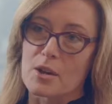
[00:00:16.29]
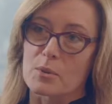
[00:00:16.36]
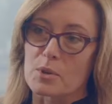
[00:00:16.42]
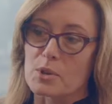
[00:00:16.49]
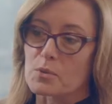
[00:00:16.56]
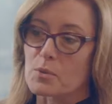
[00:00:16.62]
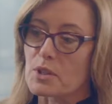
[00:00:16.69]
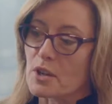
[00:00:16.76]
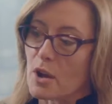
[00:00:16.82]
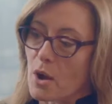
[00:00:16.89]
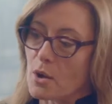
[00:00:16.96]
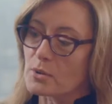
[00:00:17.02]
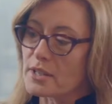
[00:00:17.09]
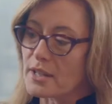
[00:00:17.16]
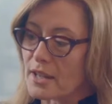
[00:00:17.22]
Whereas when you're
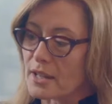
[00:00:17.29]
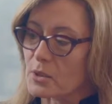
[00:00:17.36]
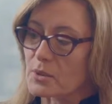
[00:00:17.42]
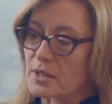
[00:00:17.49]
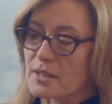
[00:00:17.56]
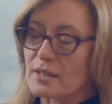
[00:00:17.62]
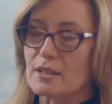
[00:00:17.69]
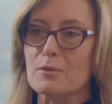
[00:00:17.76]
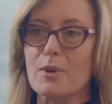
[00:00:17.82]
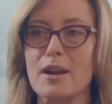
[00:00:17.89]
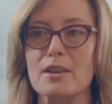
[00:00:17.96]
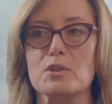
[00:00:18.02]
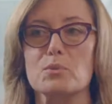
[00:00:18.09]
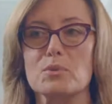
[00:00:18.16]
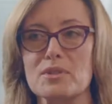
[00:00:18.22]
holding equity, you
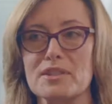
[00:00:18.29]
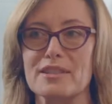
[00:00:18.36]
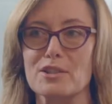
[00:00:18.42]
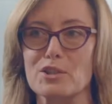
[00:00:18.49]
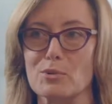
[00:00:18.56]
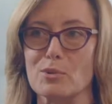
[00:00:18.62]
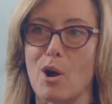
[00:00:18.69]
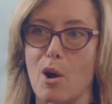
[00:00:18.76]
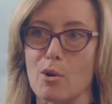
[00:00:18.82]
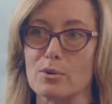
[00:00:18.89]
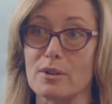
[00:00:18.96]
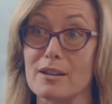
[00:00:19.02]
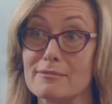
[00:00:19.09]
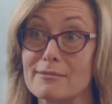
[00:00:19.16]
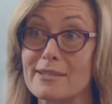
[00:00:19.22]
are the residual
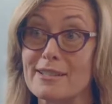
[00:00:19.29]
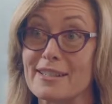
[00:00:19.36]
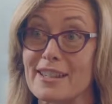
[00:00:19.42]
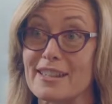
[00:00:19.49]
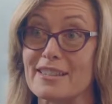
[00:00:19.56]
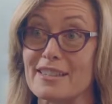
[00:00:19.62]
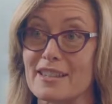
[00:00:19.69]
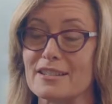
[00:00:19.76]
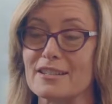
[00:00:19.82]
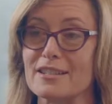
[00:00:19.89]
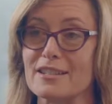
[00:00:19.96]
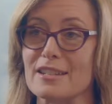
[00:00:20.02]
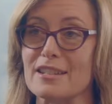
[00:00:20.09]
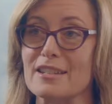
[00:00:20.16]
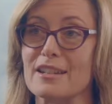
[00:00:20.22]
holder in the
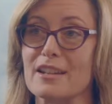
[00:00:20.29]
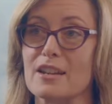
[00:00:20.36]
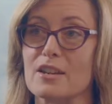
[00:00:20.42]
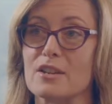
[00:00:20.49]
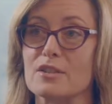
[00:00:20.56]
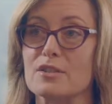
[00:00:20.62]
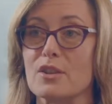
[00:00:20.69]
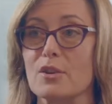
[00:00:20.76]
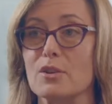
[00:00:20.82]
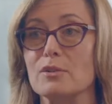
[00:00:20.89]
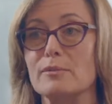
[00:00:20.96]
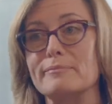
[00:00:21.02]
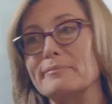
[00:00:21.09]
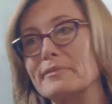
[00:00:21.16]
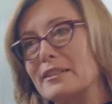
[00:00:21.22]
entity.
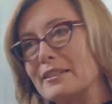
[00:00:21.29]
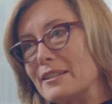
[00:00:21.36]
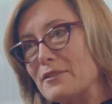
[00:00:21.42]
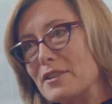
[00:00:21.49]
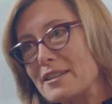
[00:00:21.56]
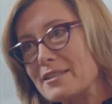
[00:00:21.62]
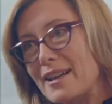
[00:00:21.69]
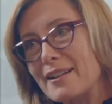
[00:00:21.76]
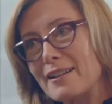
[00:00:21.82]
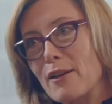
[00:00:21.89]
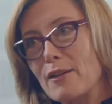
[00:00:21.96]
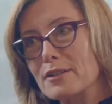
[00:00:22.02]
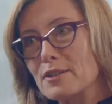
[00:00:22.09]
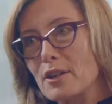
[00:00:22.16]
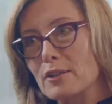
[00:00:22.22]
So if things aren't
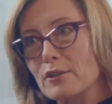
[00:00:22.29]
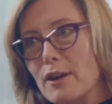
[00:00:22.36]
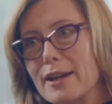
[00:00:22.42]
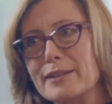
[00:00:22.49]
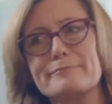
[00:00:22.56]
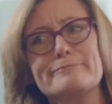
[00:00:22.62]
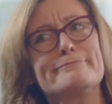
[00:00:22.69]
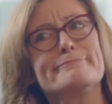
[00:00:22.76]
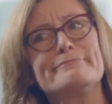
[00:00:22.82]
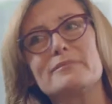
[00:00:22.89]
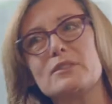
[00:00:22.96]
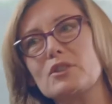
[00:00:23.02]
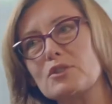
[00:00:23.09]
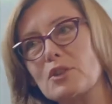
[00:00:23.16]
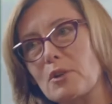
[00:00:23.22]
going so great,
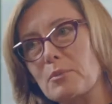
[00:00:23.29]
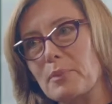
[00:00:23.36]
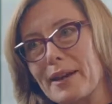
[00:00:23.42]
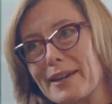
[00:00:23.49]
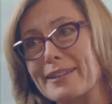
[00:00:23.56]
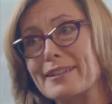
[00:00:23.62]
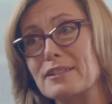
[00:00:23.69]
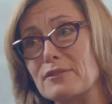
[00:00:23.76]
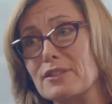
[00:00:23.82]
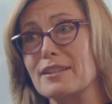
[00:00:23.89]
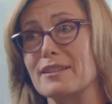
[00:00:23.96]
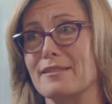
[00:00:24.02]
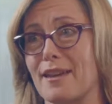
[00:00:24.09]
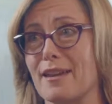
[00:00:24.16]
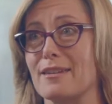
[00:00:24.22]
you don't pay a
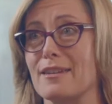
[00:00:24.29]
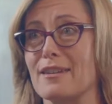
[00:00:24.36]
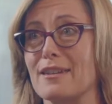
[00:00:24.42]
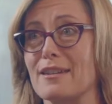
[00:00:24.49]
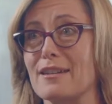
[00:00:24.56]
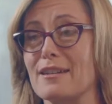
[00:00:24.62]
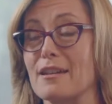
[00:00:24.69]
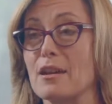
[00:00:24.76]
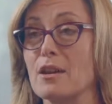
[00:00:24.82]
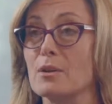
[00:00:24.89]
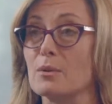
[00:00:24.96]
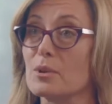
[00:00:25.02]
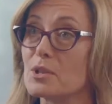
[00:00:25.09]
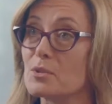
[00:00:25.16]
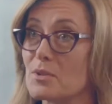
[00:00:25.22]
dividend that year.
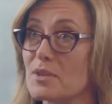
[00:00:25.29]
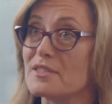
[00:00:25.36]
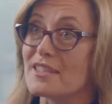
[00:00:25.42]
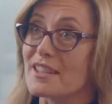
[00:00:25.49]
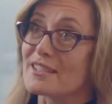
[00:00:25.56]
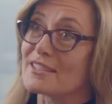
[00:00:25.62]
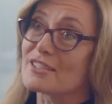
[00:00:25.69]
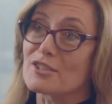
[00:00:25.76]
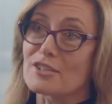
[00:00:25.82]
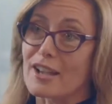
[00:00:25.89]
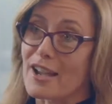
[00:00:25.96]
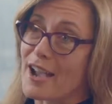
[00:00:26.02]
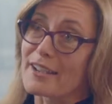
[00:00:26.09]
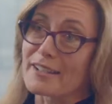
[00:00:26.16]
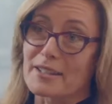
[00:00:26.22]
Whereas with debt, you
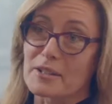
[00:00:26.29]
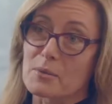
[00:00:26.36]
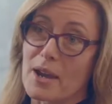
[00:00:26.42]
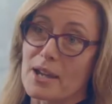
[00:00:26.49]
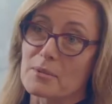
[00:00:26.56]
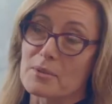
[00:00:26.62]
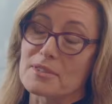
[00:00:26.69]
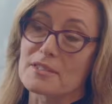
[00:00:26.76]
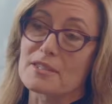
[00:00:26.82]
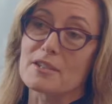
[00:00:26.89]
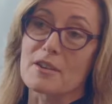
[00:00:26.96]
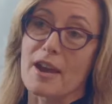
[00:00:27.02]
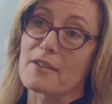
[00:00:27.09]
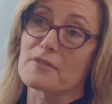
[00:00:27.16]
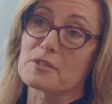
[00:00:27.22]
can't get away with it,
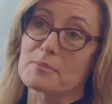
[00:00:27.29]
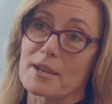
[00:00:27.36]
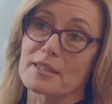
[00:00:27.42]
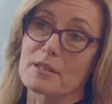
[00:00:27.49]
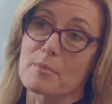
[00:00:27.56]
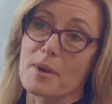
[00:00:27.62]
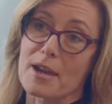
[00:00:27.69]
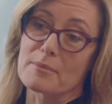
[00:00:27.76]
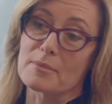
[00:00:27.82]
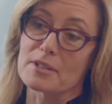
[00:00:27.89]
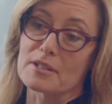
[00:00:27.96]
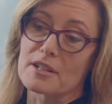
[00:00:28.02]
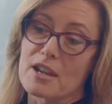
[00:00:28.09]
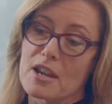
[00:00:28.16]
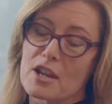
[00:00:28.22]
you have to make the
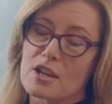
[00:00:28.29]
payment.